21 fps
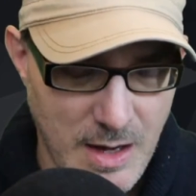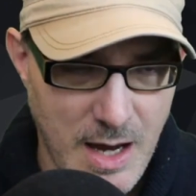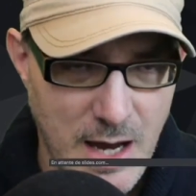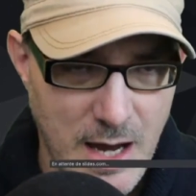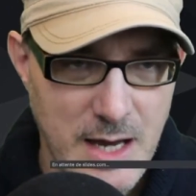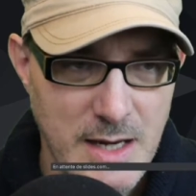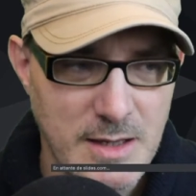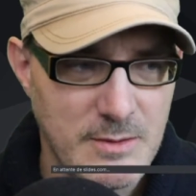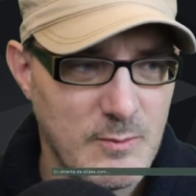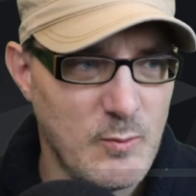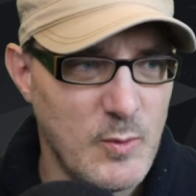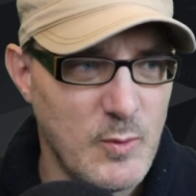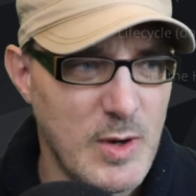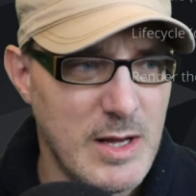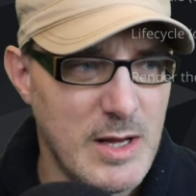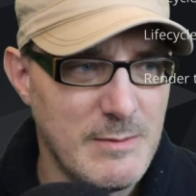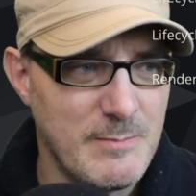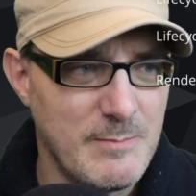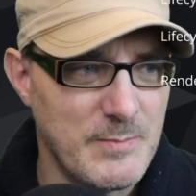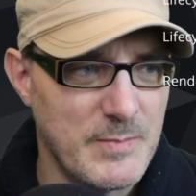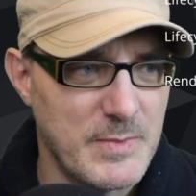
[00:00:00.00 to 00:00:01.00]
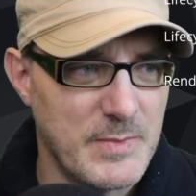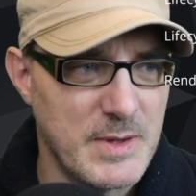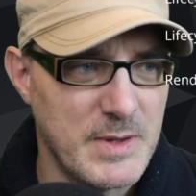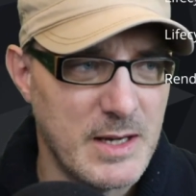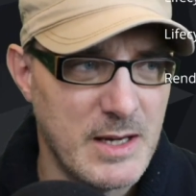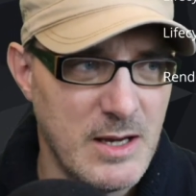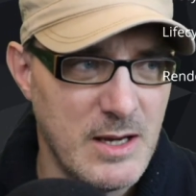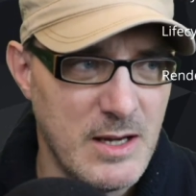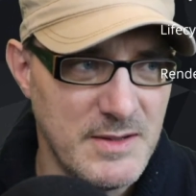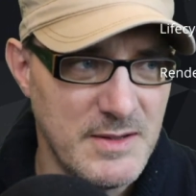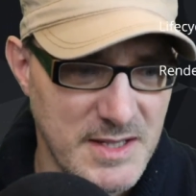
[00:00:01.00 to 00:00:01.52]
And well,
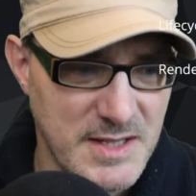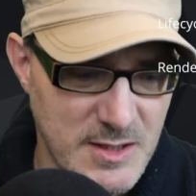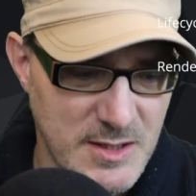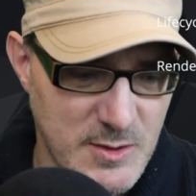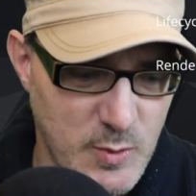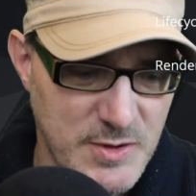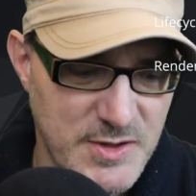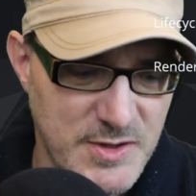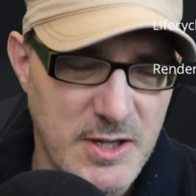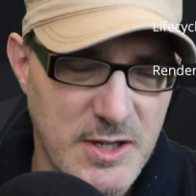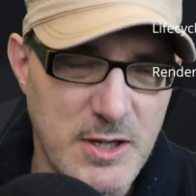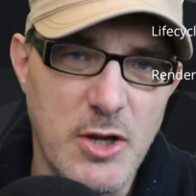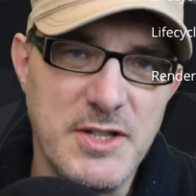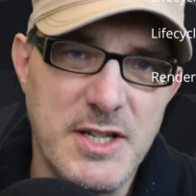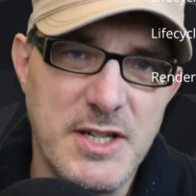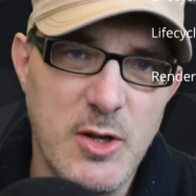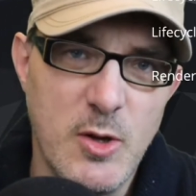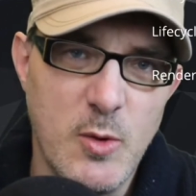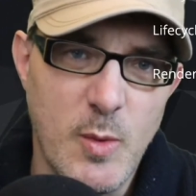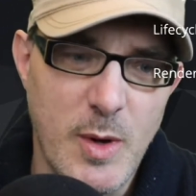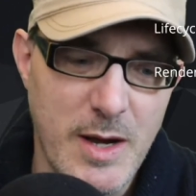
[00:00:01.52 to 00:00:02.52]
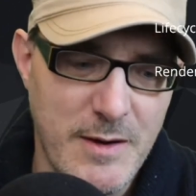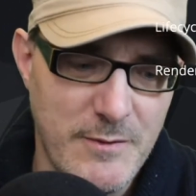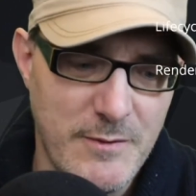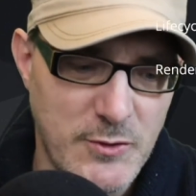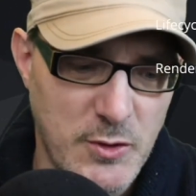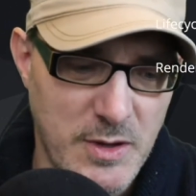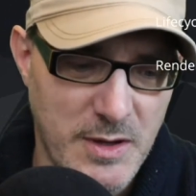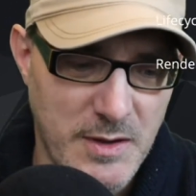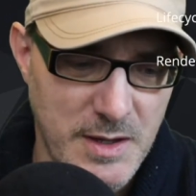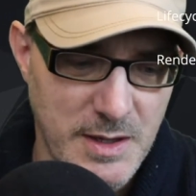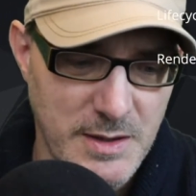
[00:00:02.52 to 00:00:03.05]
classes was a logical way of
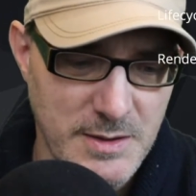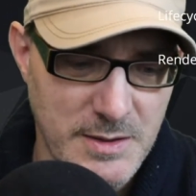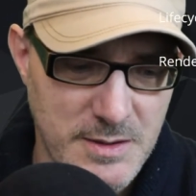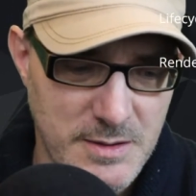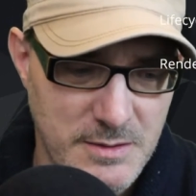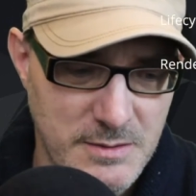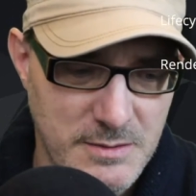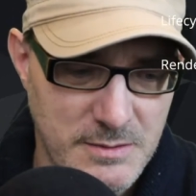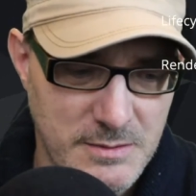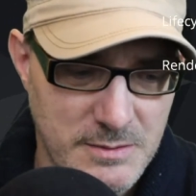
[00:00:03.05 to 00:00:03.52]
doing things.